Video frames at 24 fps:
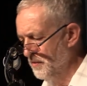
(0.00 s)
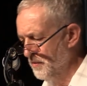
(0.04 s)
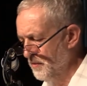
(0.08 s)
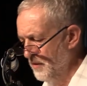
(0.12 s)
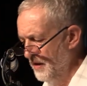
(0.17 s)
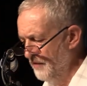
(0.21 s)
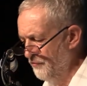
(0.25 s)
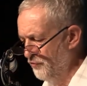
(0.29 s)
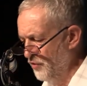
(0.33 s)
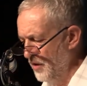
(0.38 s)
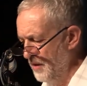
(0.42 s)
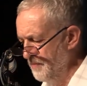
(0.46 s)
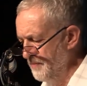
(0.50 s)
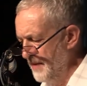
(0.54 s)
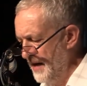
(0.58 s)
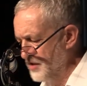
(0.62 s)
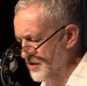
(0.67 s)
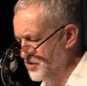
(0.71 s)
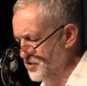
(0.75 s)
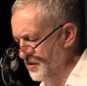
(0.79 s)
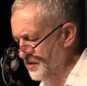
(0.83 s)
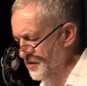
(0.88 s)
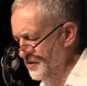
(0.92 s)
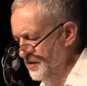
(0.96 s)
If we
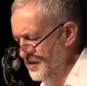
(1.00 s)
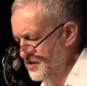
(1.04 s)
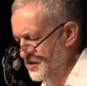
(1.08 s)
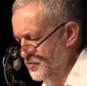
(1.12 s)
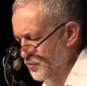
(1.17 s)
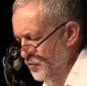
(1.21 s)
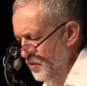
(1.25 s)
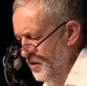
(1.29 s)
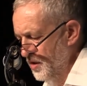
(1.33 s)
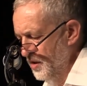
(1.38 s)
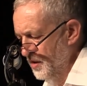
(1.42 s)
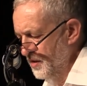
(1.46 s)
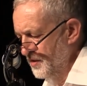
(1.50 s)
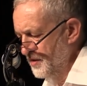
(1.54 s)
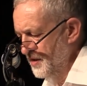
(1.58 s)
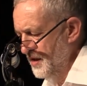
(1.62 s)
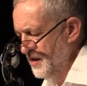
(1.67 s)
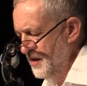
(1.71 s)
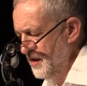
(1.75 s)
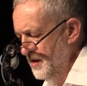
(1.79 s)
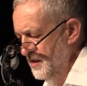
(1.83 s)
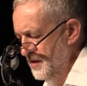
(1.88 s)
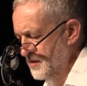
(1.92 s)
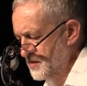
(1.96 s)
imagine this world
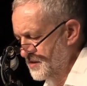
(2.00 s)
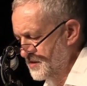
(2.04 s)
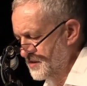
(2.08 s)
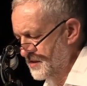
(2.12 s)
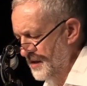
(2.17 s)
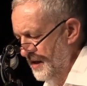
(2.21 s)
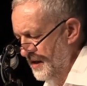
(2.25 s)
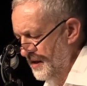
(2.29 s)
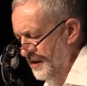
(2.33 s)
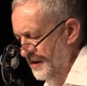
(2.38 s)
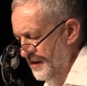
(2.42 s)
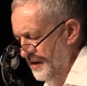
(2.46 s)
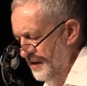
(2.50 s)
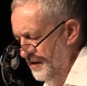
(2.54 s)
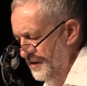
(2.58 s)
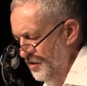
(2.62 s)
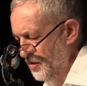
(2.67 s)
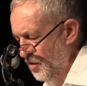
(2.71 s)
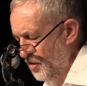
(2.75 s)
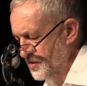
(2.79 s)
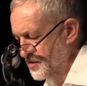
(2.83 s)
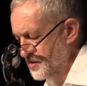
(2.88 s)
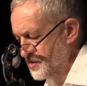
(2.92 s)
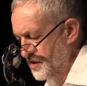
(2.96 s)
is
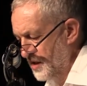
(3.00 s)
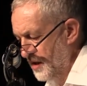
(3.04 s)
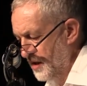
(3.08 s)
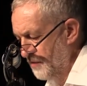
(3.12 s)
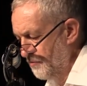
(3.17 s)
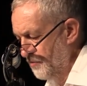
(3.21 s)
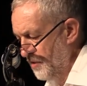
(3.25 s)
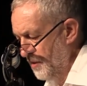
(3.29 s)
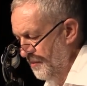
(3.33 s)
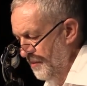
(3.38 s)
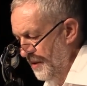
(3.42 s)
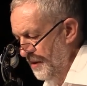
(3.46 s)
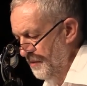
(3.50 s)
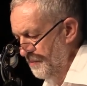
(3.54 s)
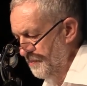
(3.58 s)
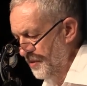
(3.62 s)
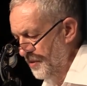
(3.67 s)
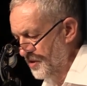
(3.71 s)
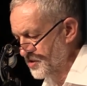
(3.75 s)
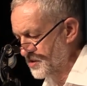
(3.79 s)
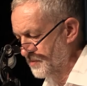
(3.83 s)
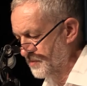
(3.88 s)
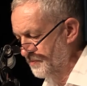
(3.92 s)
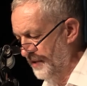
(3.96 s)
not a remote
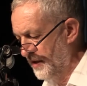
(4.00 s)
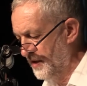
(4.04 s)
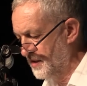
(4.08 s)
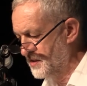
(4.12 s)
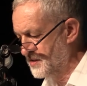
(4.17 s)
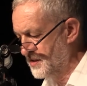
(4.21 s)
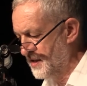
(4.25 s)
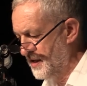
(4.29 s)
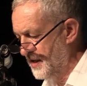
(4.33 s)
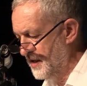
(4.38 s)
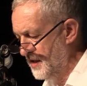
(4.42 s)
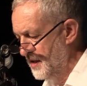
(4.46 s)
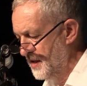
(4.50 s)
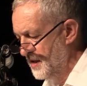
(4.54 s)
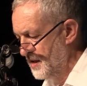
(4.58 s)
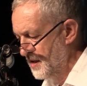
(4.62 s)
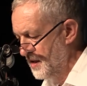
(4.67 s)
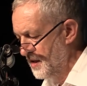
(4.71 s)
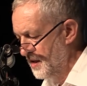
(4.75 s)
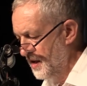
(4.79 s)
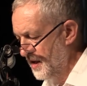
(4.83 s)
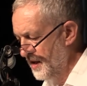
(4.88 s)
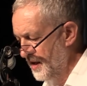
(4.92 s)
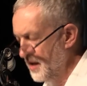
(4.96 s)
possibility,
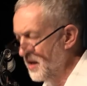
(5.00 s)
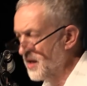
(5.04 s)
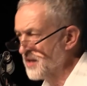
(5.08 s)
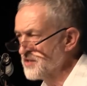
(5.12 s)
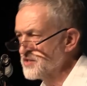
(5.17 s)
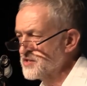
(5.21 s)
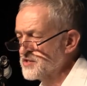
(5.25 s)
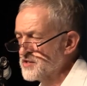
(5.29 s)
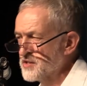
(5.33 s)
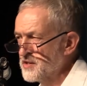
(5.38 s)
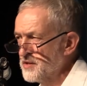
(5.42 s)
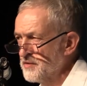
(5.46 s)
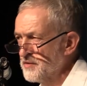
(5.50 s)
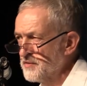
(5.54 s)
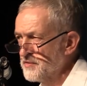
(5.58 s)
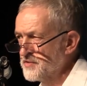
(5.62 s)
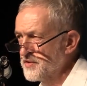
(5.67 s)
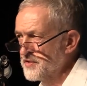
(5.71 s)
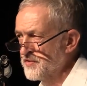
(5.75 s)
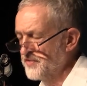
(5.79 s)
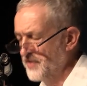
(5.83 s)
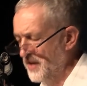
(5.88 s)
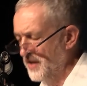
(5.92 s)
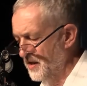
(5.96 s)
I ask
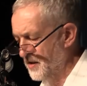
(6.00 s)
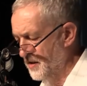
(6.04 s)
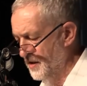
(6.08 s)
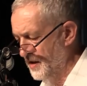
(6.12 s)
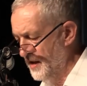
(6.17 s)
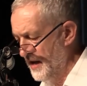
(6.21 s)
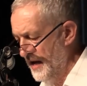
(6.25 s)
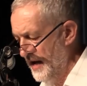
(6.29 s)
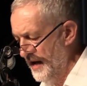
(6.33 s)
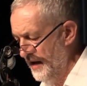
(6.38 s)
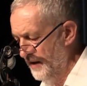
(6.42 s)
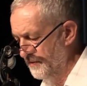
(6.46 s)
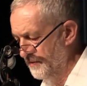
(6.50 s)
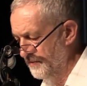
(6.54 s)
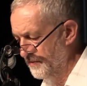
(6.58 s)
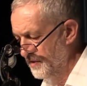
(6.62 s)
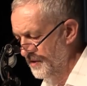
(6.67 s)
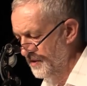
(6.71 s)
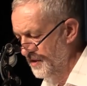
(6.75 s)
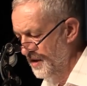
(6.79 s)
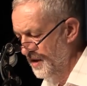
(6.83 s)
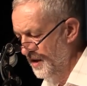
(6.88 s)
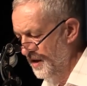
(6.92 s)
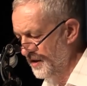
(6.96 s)
to think again.
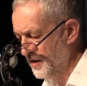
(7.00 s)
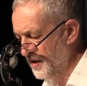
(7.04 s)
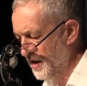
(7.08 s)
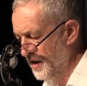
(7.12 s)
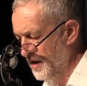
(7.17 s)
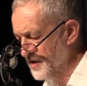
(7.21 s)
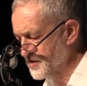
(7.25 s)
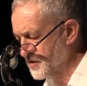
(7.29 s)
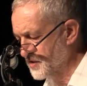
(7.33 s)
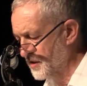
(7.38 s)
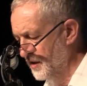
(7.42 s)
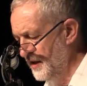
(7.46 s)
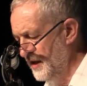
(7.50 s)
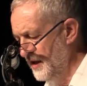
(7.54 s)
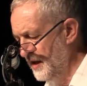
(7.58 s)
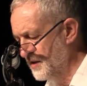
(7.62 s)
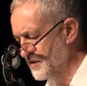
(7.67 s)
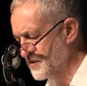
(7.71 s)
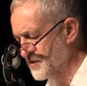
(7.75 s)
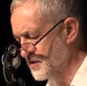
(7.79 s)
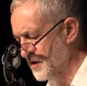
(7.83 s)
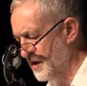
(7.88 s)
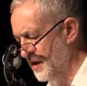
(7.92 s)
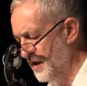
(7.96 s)
And I ask the
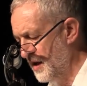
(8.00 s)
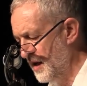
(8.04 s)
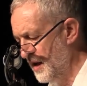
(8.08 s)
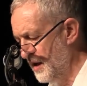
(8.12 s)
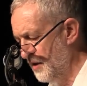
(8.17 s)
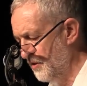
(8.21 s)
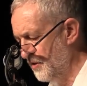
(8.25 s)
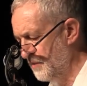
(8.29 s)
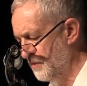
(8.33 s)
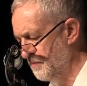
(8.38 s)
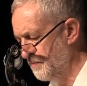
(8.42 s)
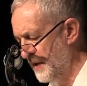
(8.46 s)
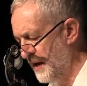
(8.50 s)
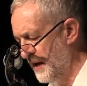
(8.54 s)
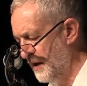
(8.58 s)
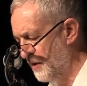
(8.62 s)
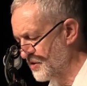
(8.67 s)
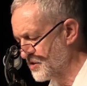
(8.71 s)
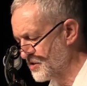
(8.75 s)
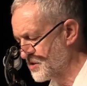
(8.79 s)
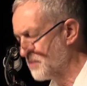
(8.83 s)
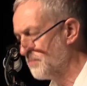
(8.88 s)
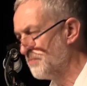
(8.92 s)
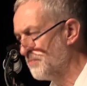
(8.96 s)
leaders that are here in
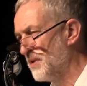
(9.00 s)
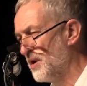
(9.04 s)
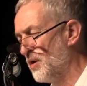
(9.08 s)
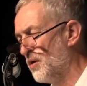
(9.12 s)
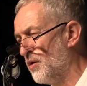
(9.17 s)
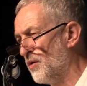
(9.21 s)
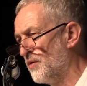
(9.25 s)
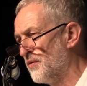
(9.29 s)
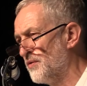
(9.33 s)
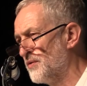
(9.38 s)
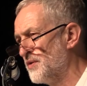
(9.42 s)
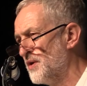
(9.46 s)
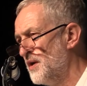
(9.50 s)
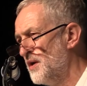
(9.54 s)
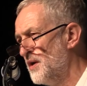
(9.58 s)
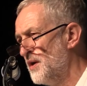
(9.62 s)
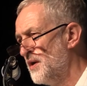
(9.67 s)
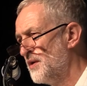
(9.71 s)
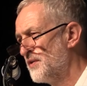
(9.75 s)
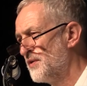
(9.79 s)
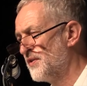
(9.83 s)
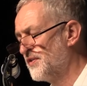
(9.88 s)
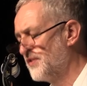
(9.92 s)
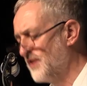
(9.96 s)
Paris and beyond
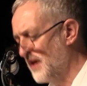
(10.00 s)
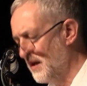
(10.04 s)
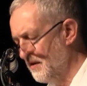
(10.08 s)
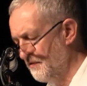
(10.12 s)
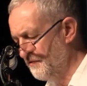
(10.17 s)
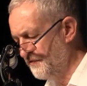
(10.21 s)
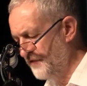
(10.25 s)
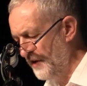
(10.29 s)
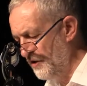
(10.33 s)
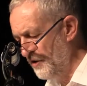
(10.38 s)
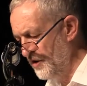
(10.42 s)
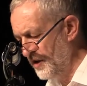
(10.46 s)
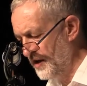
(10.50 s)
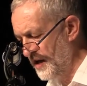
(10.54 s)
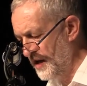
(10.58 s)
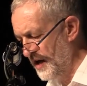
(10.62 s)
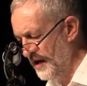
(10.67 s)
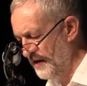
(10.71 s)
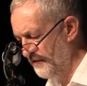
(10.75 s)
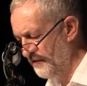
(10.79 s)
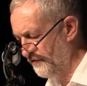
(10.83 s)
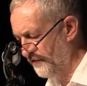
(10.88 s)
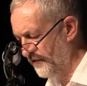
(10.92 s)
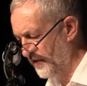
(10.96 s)
to think very
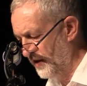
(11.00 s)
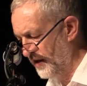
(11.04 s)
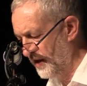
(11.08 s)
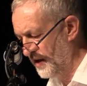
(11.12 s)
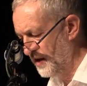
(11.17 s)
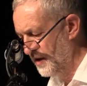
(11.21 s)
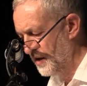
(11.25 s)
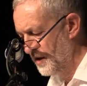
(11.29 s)
carefully